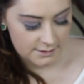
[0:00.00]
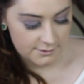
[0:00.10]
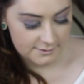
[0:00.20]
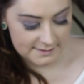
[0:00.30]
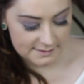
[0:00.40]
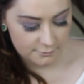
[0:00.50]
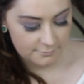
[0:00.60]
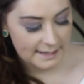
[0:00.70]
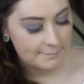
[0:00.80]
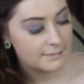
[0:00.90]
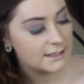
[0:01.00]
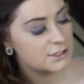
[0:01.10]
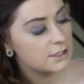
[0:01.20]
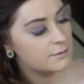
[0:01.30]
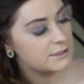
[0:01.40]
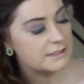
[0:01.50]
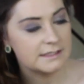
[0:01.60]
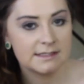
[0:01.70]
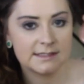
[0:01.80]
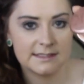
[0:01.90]
use this cream blusher, which is a
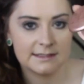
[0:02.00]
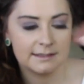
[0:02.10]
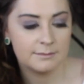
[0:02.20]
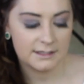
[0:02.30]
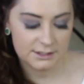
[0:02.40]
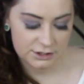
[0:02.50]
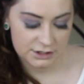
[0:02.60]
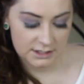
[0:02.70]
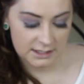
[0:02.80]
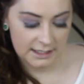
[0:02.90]
Stila blush.